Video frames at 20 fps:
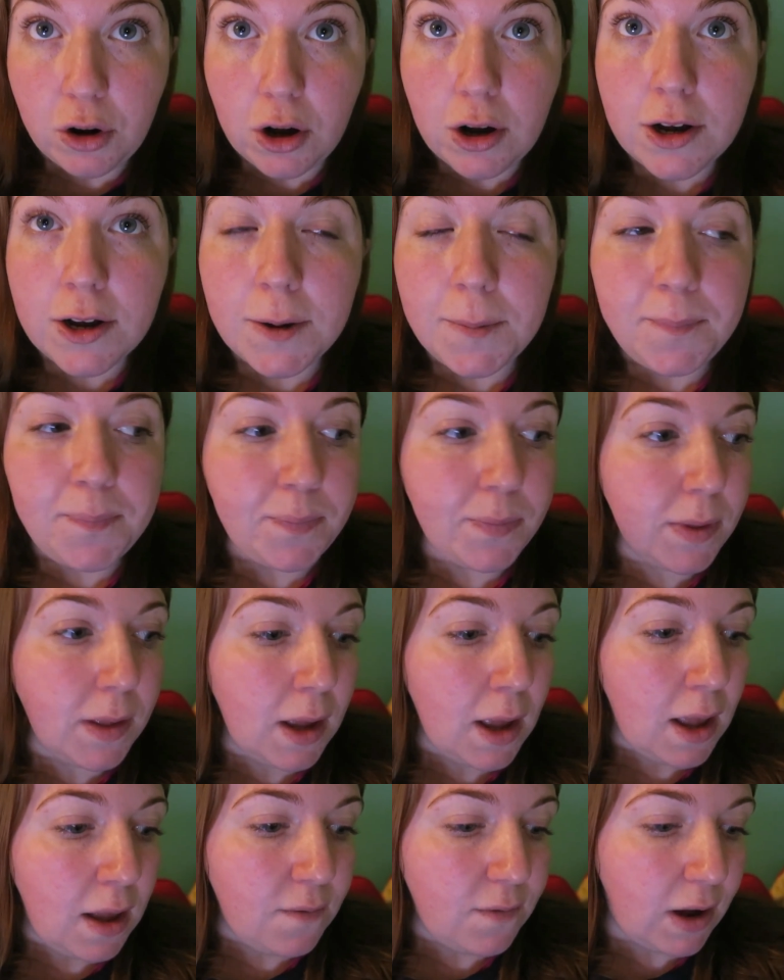o'clock,
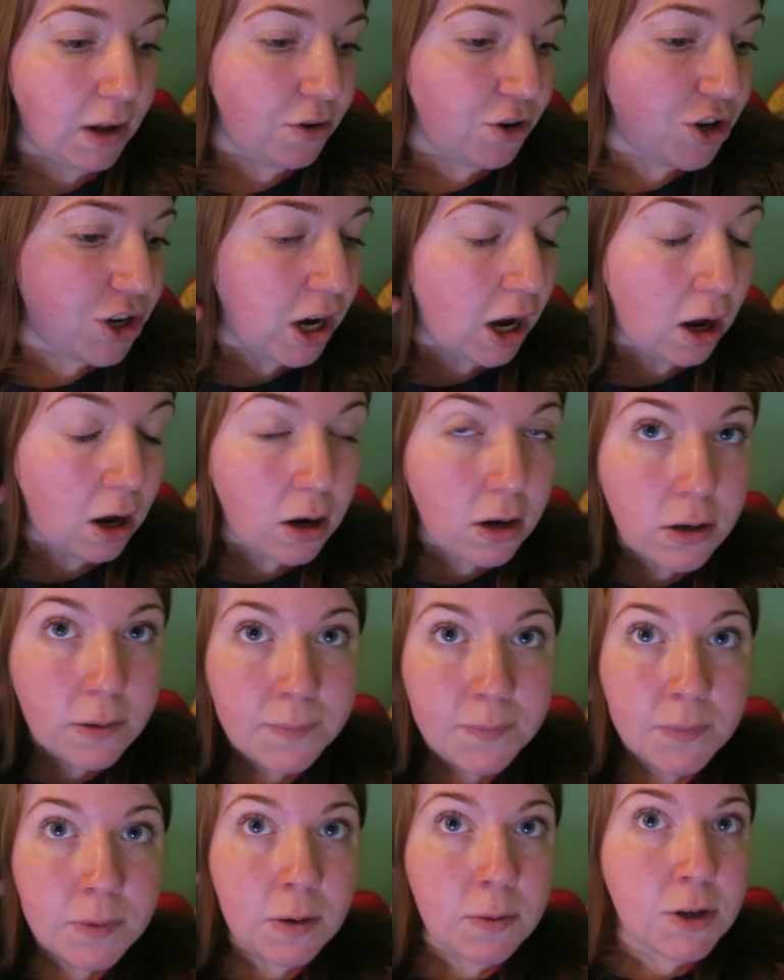had a
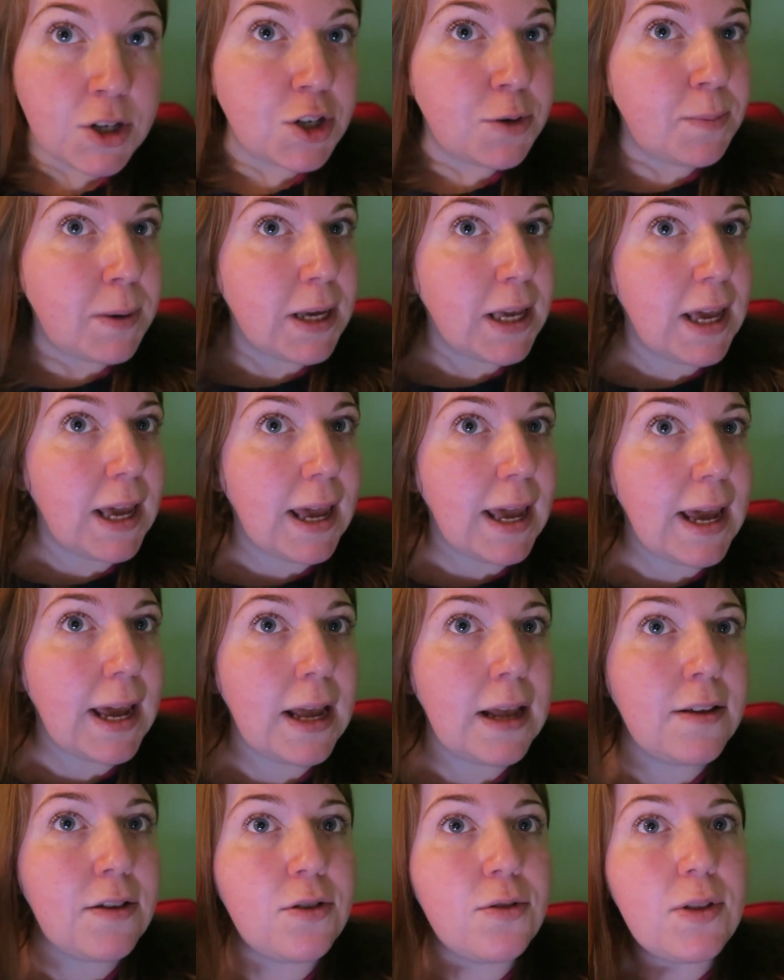shower, I washed my
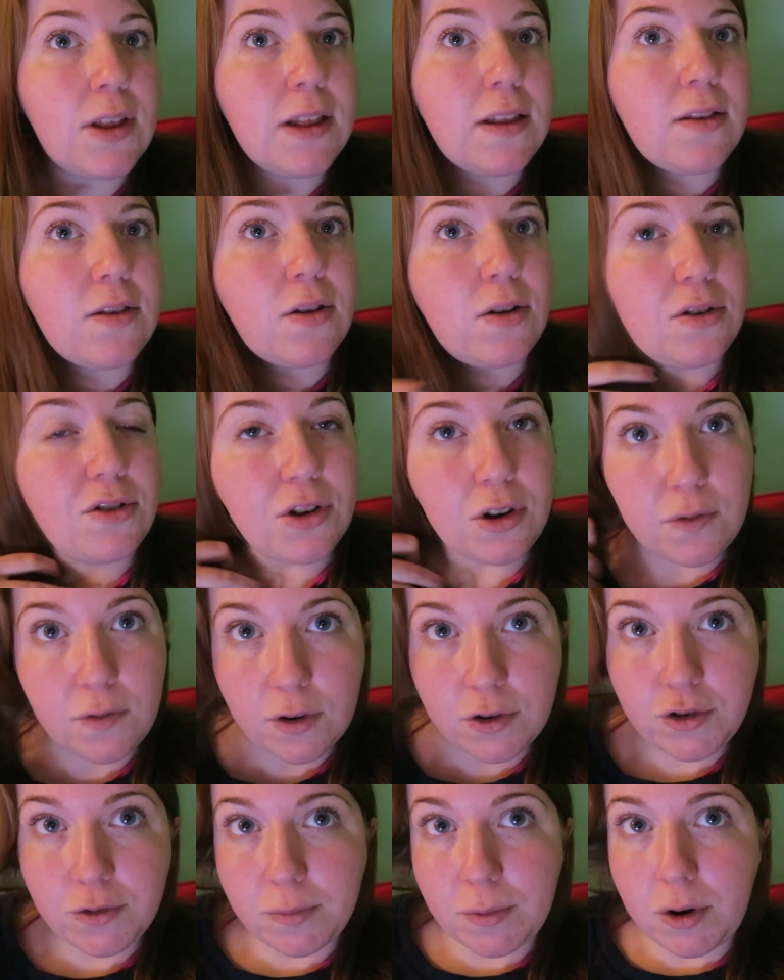hair, so then it's all done
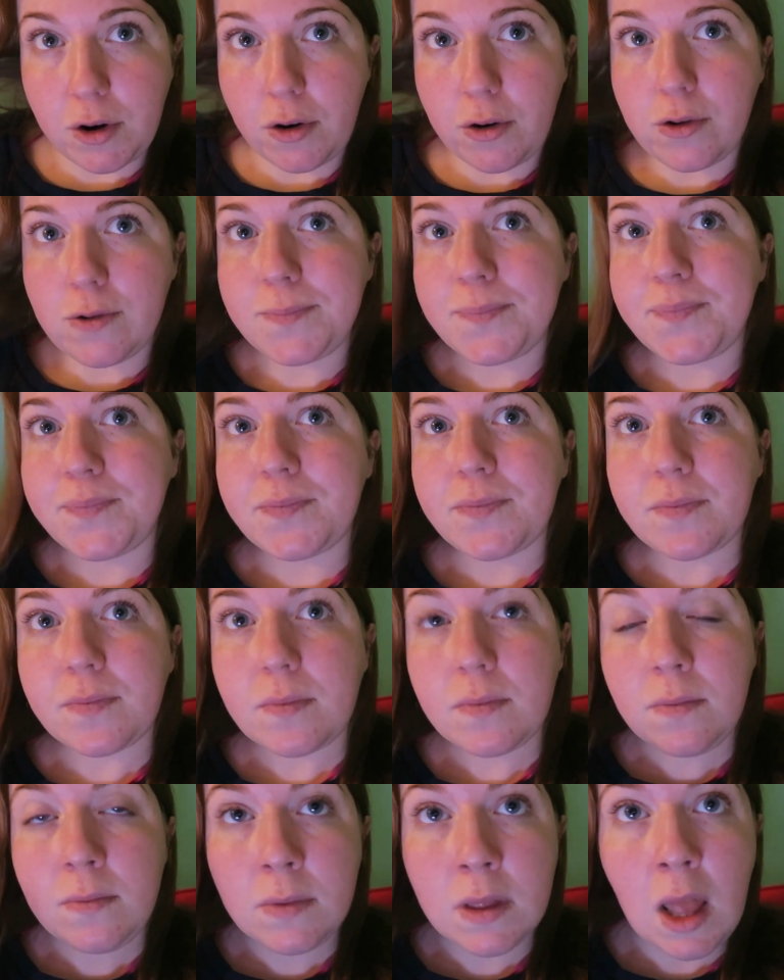for tomorrow.
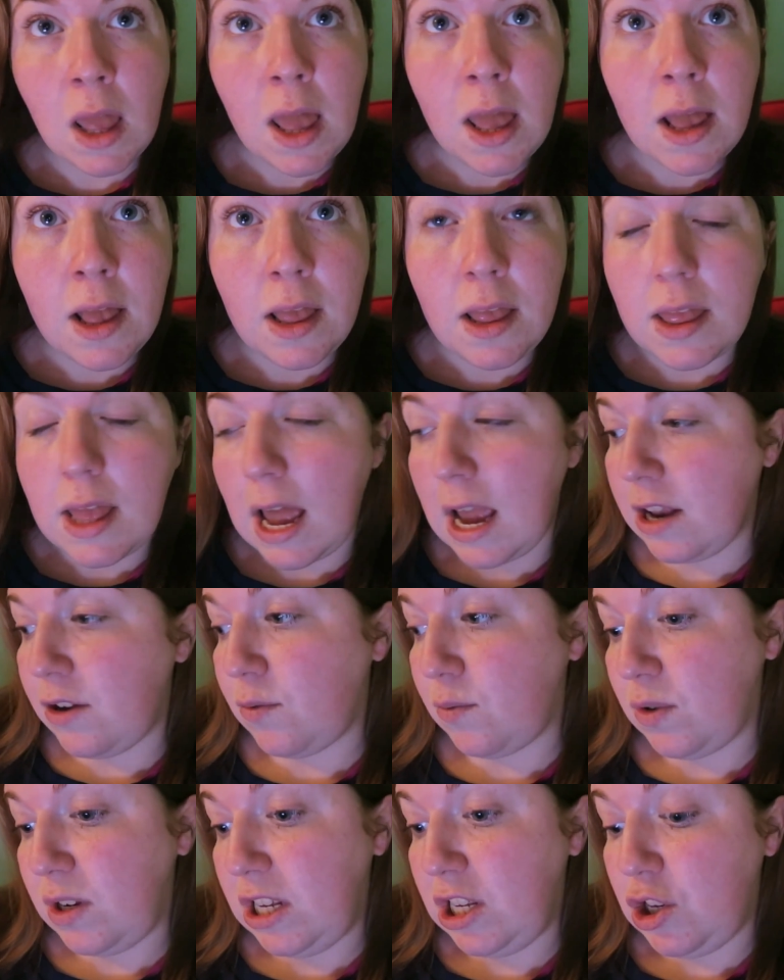I
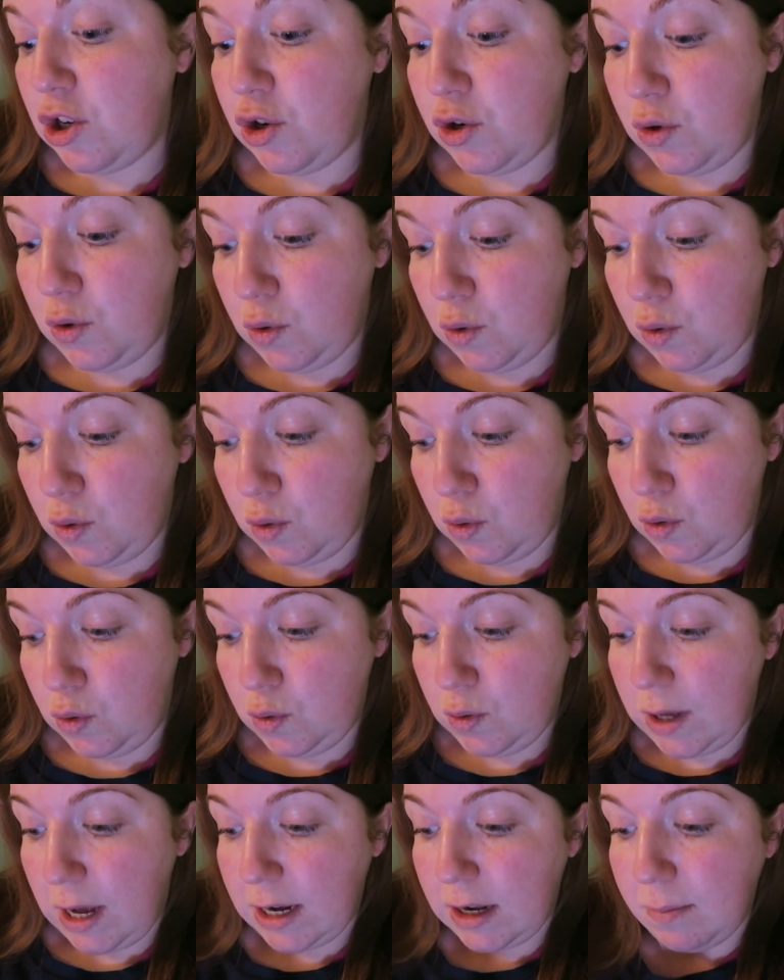don't need to
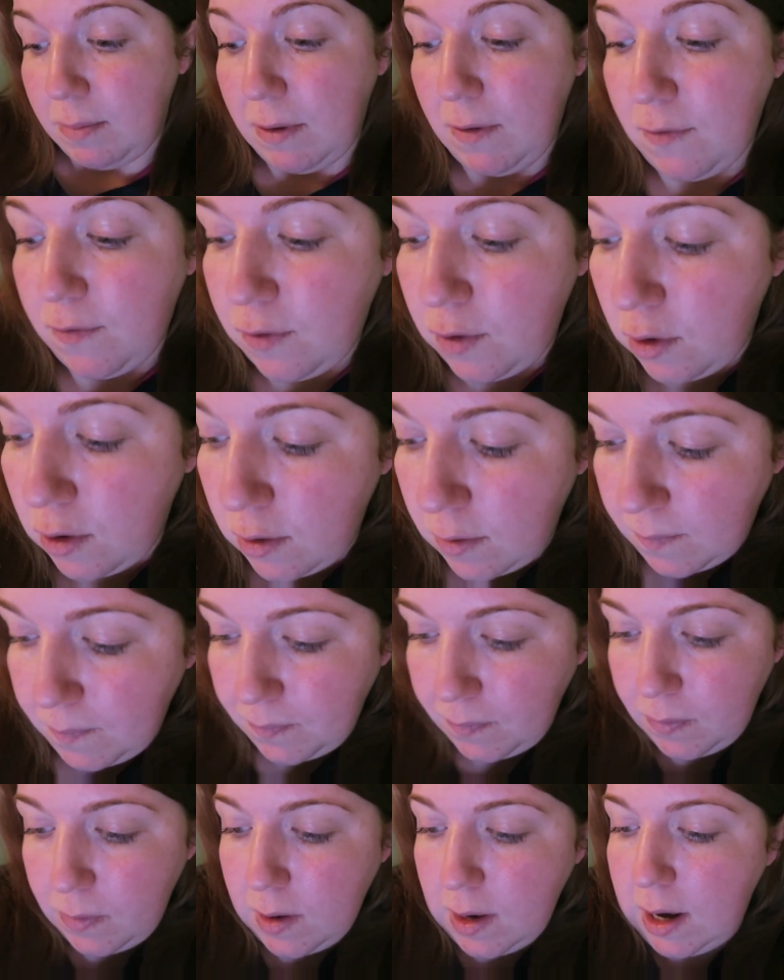do that
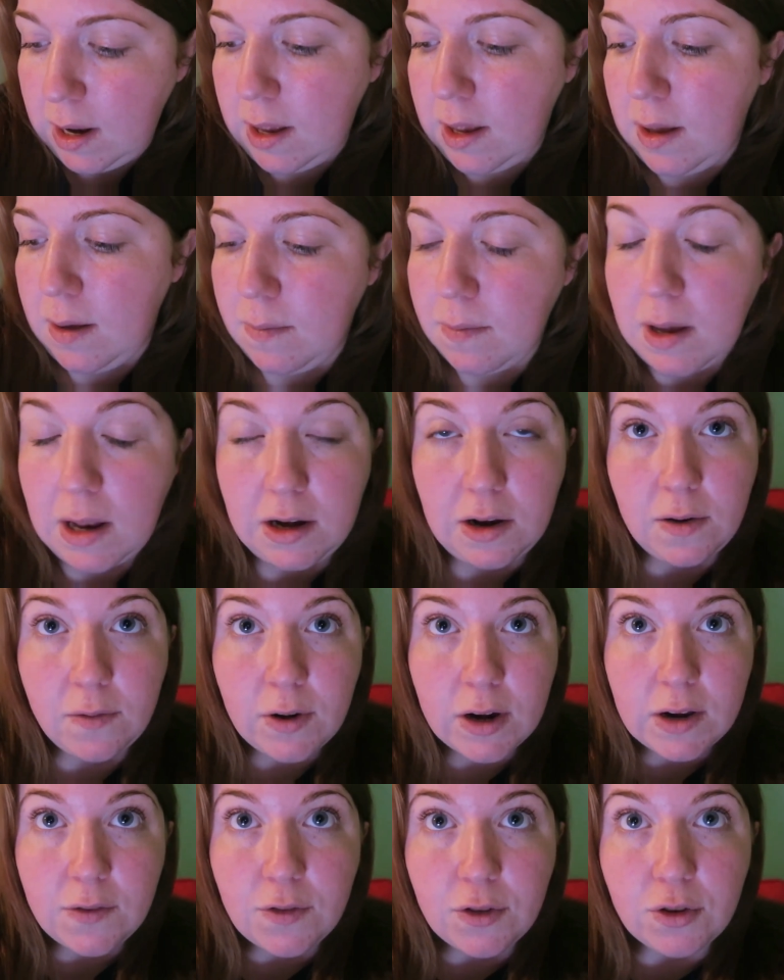before like
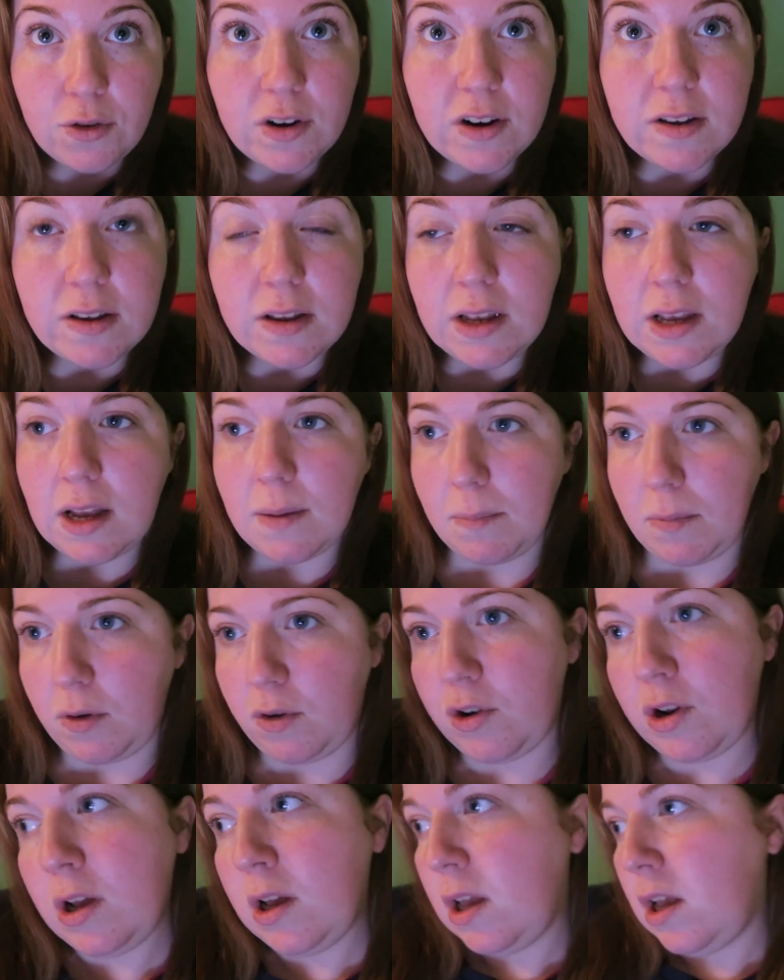getting ready for the christening. I'm
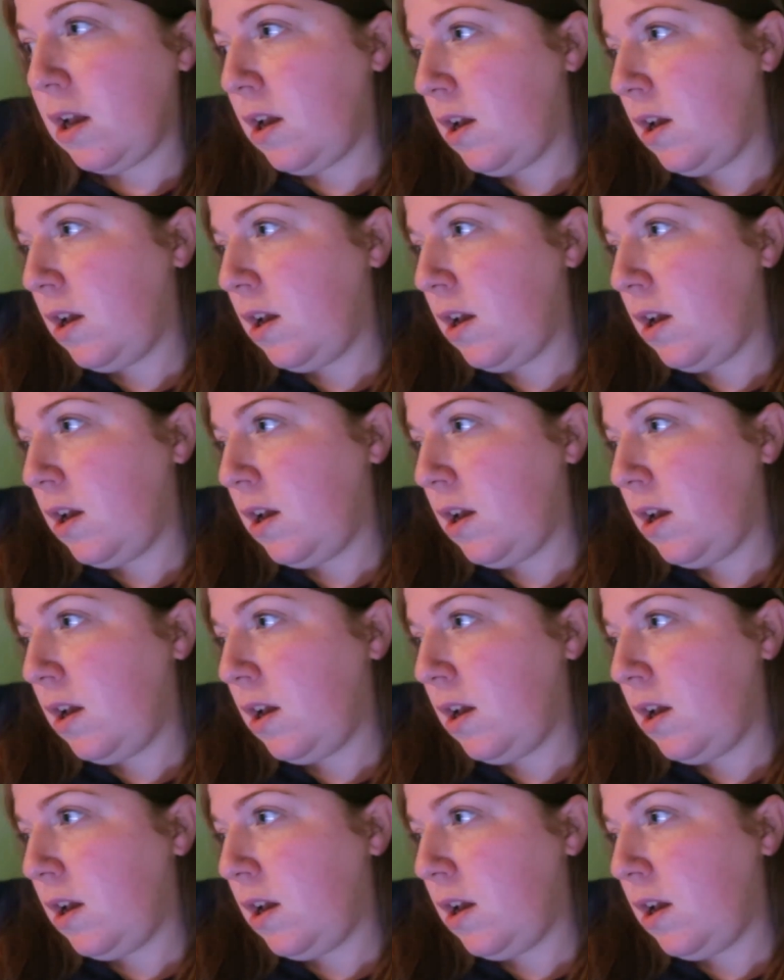all